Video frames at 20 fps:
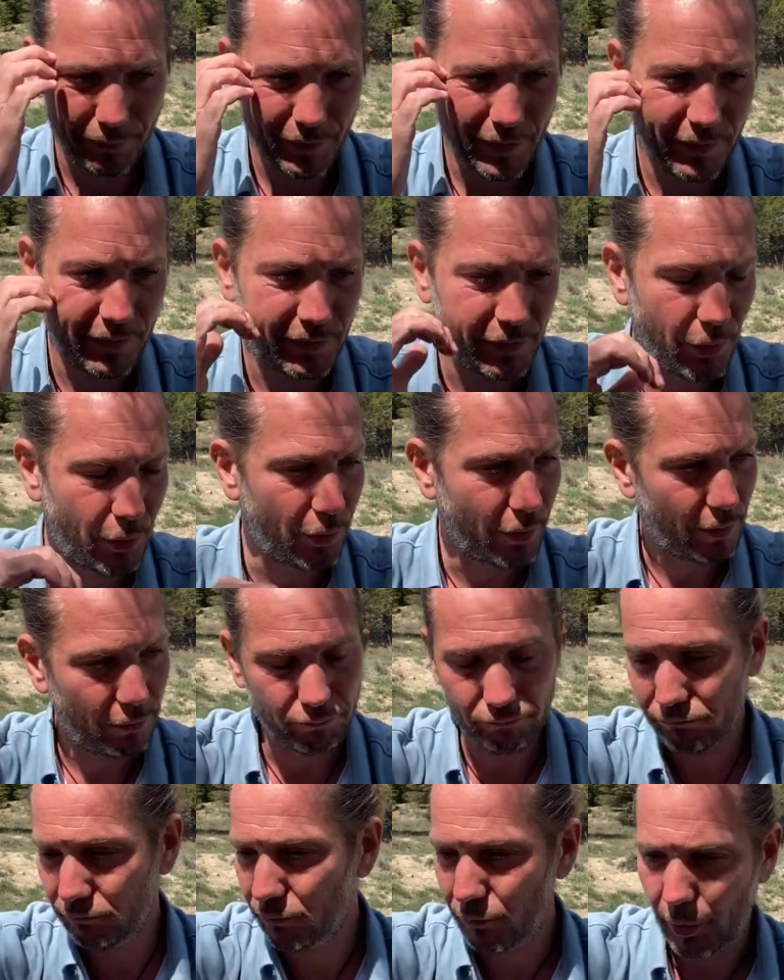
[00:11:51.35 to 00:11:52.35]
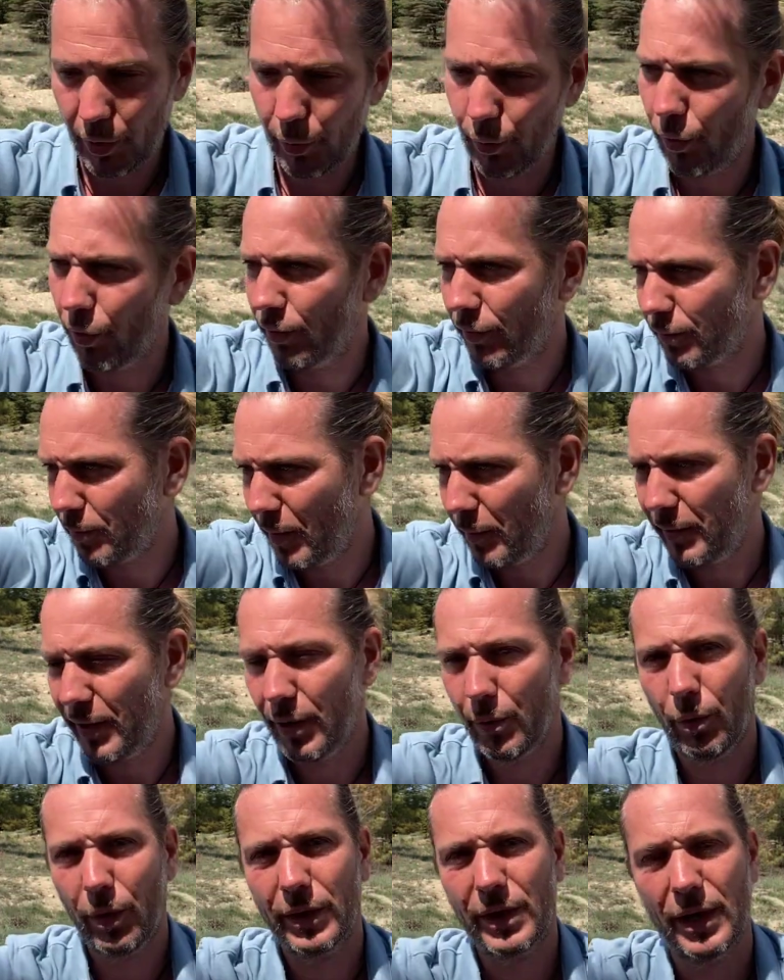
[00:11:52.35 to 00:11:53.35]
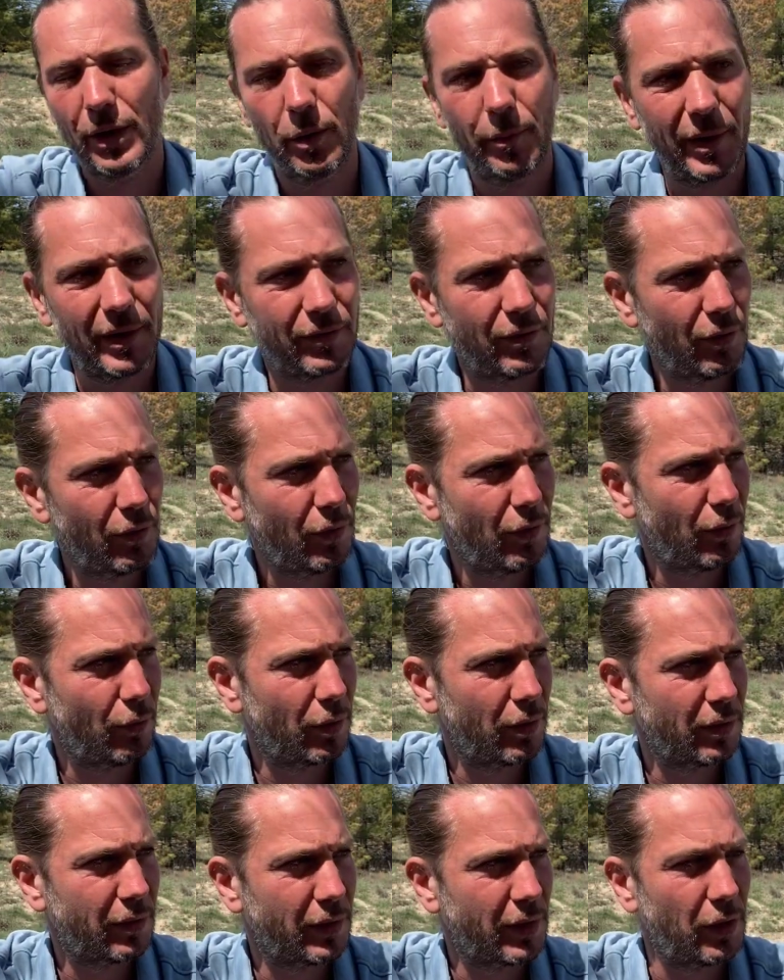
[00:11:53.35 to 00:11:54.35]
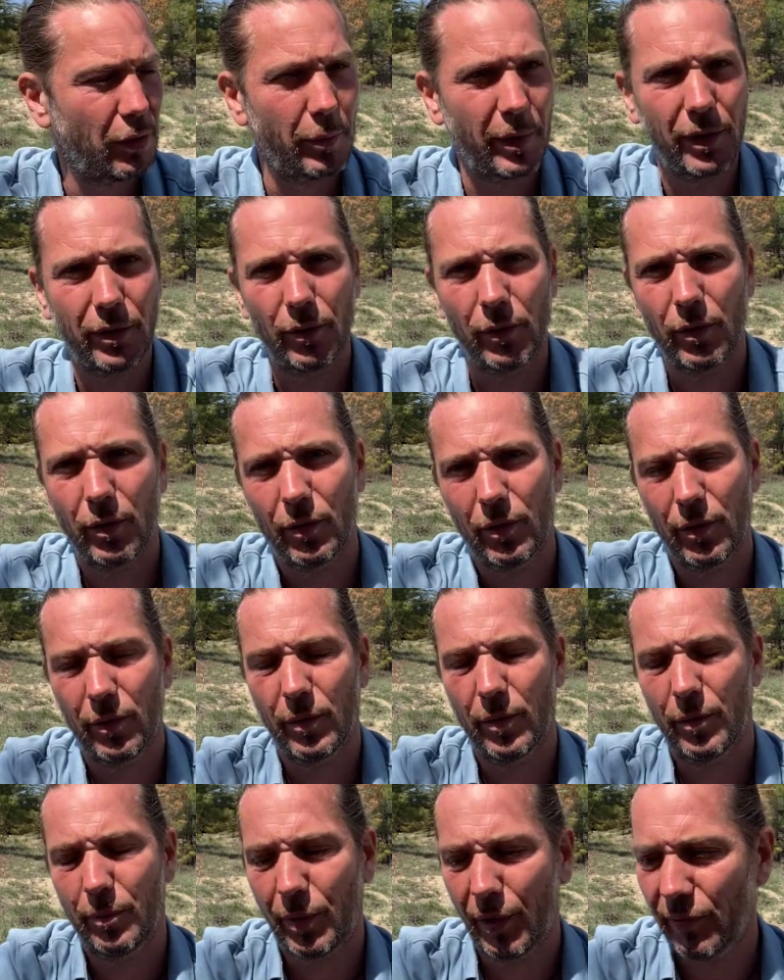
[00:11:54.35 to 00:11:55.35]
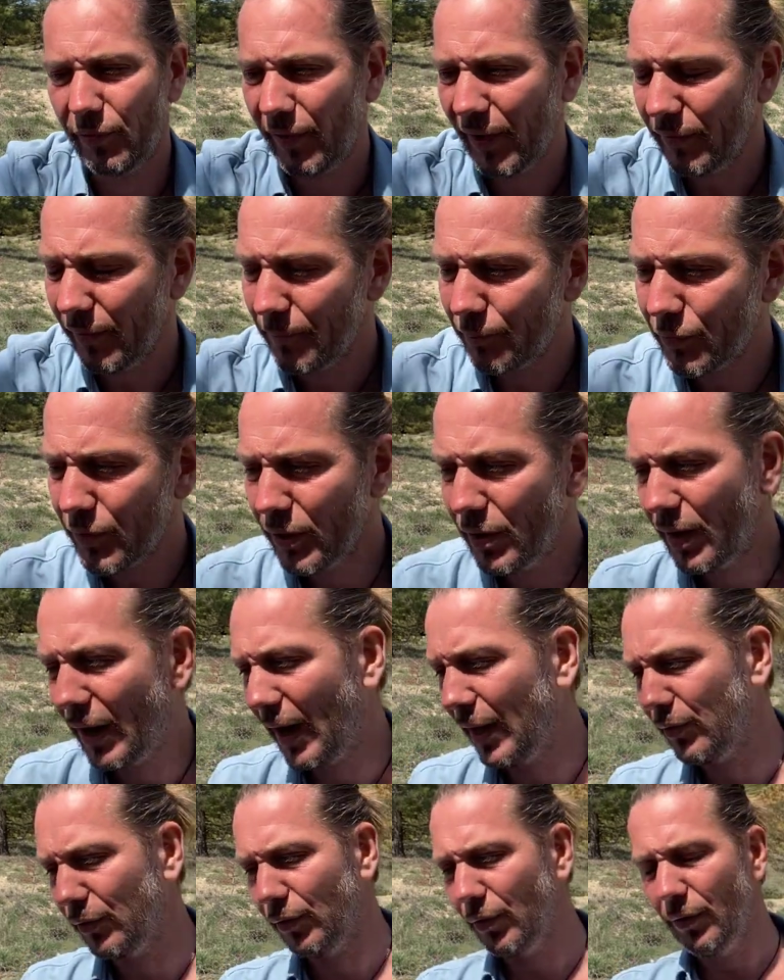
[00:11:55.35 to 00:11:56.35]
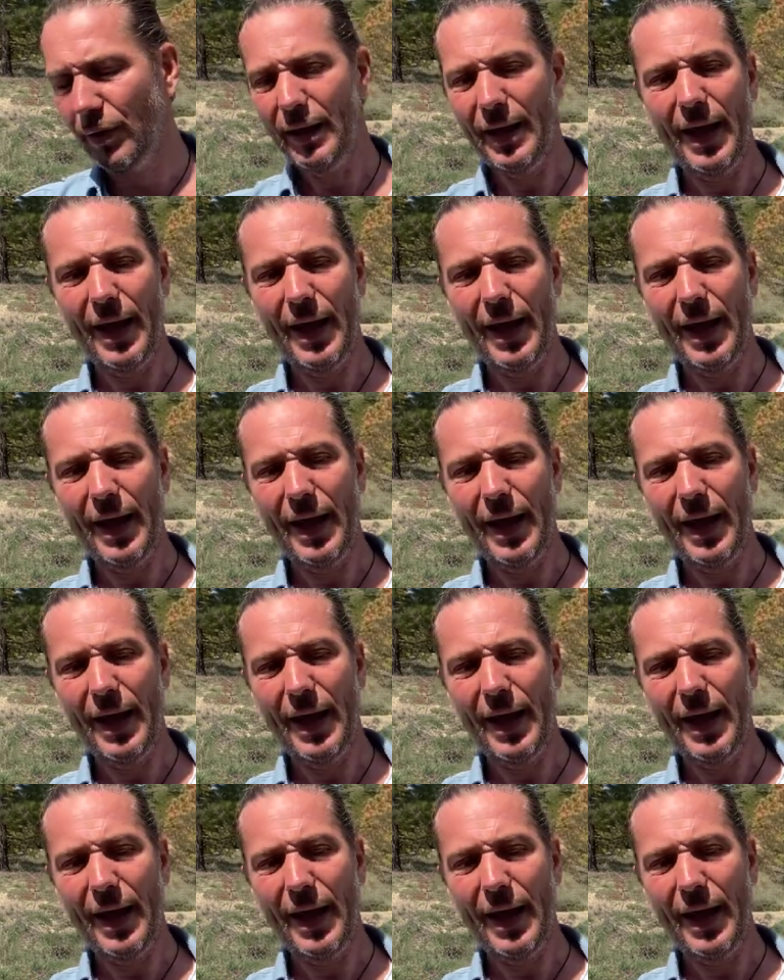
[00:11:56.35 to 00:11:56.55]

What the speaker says: So we walk maybe 1 kilometer, 1.5 kilometers, I don't know.